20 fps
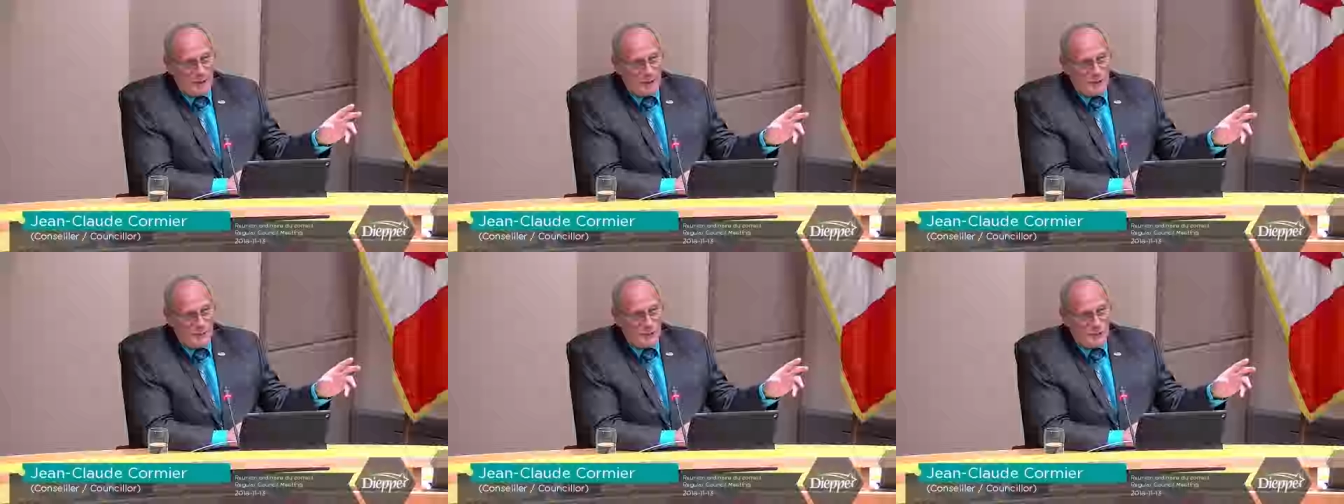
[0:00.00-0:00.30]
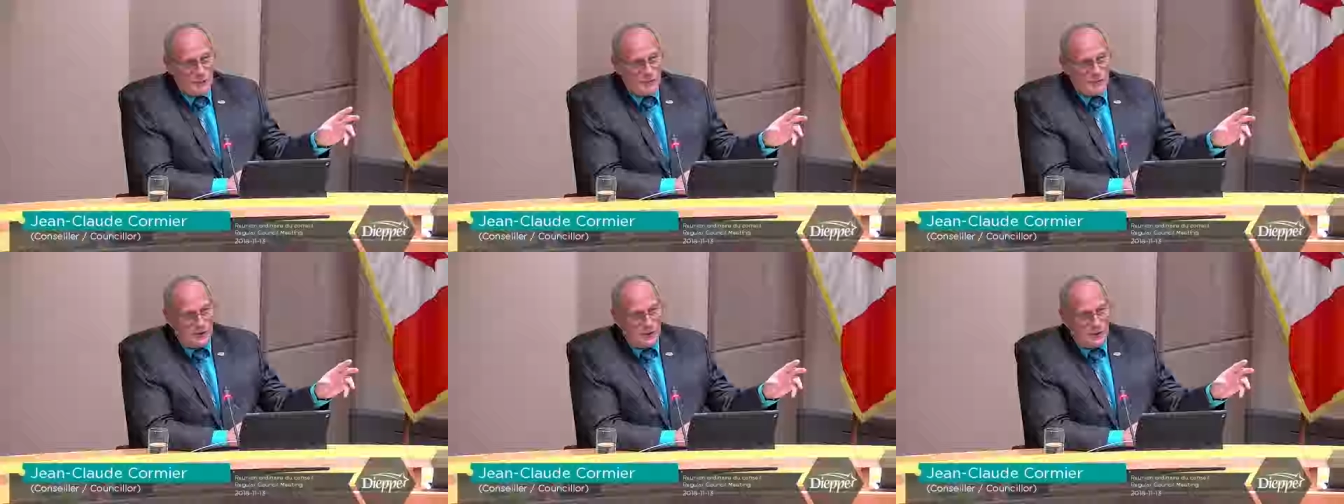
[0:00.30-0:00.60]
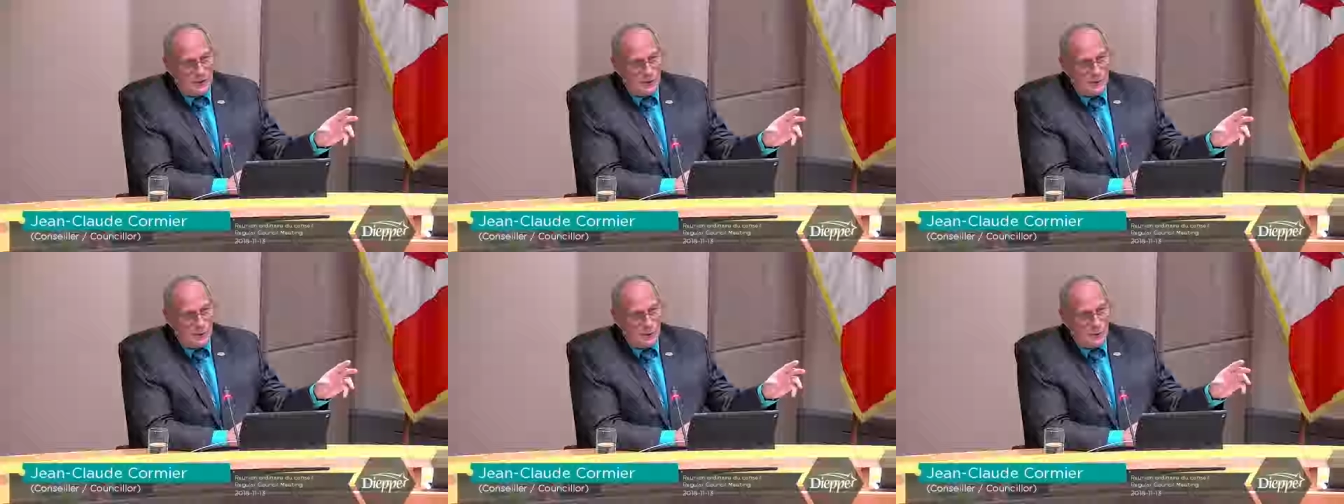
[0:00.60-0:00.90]

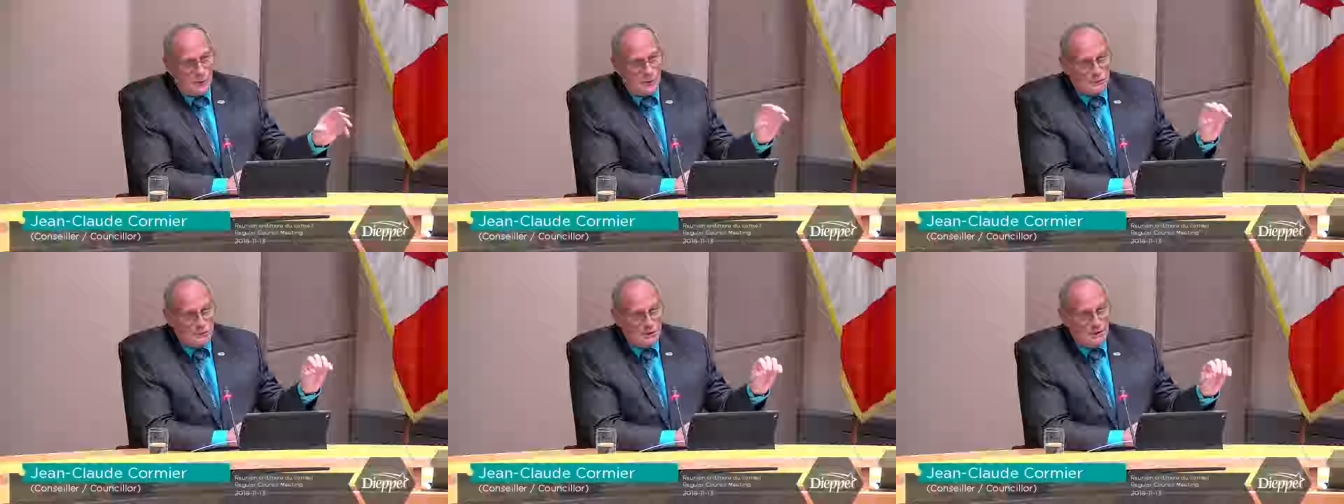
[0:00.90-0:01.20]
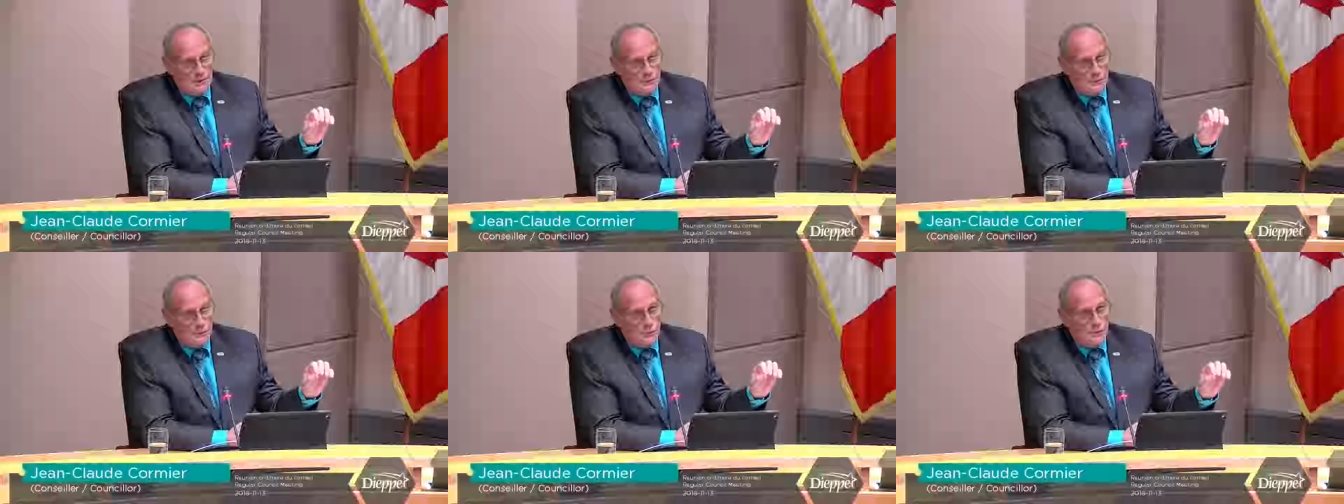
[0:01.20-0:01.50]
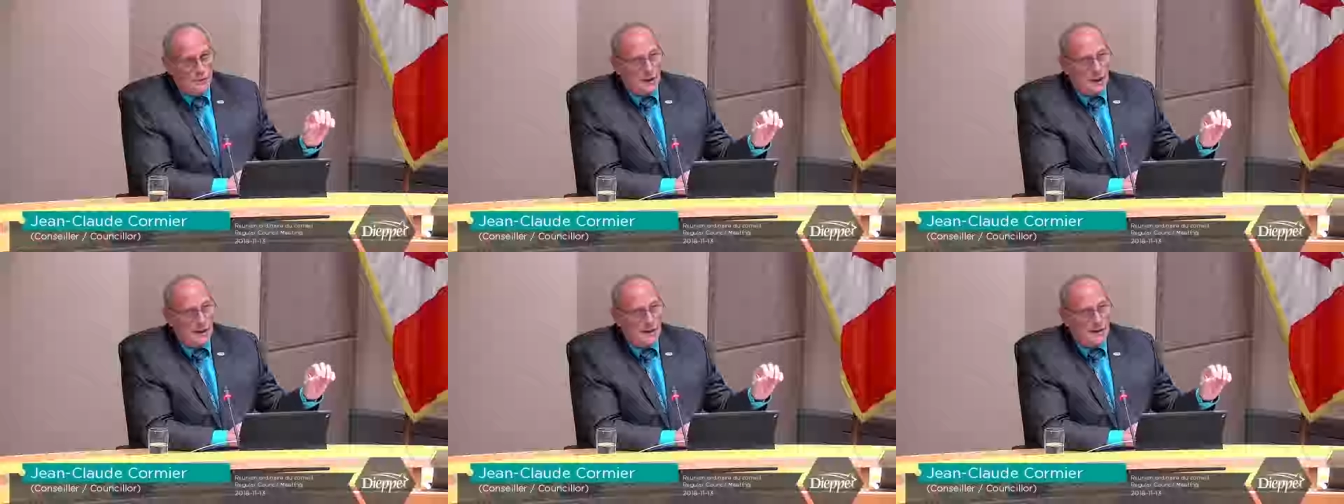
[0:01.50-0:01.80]
get
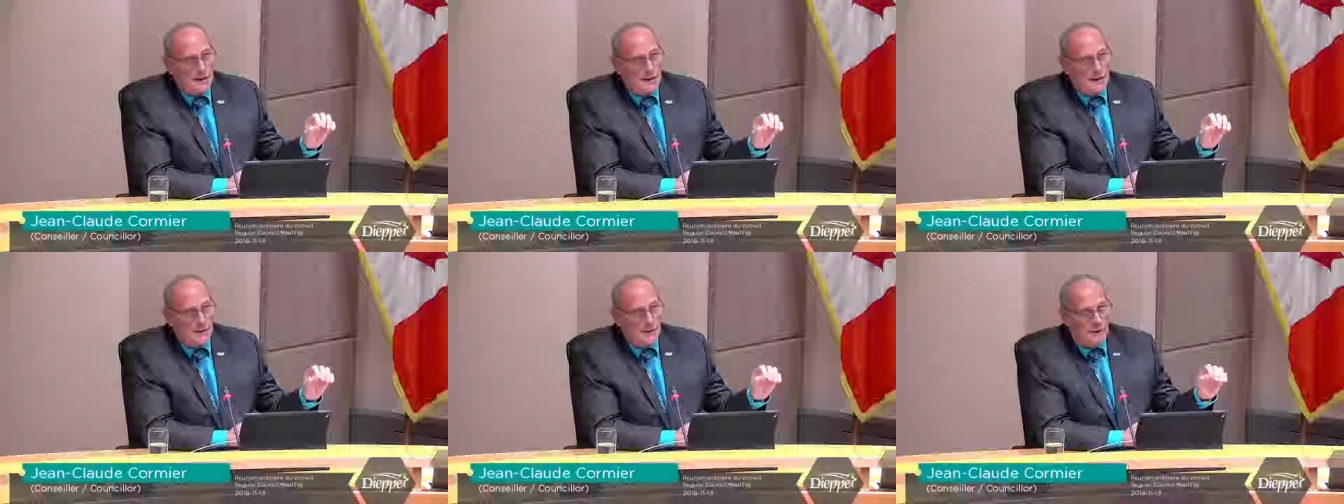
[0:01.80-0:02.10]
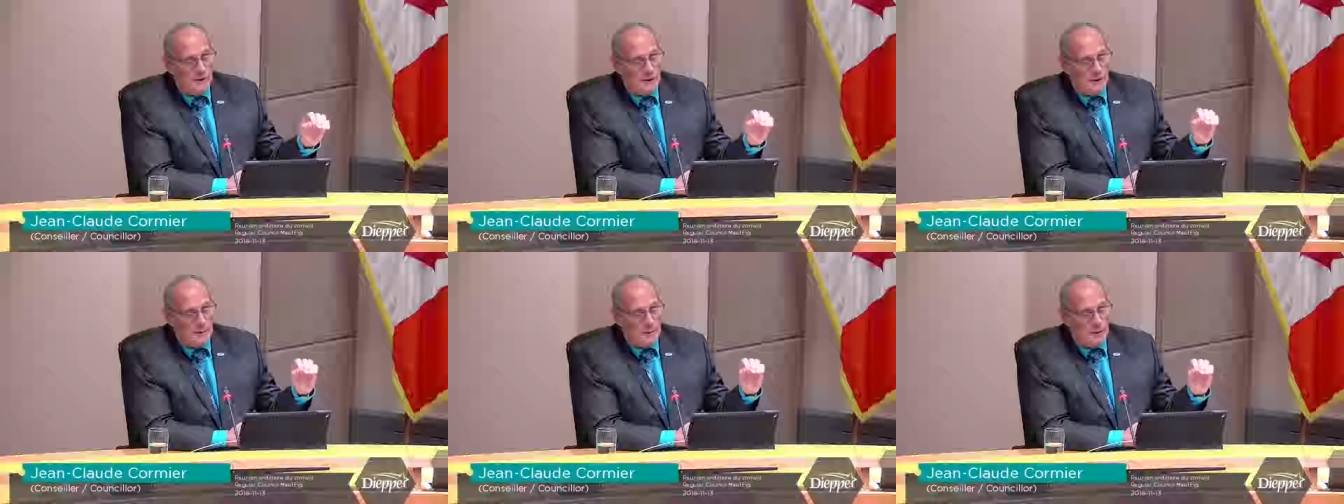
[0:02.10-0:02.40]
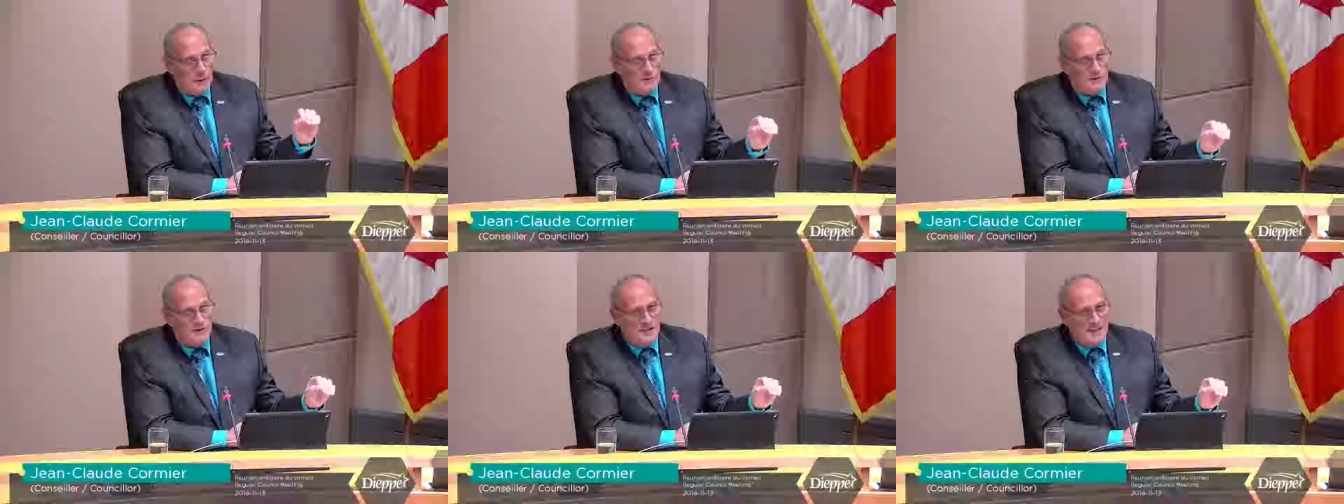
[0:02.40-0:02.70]
bins for themselves.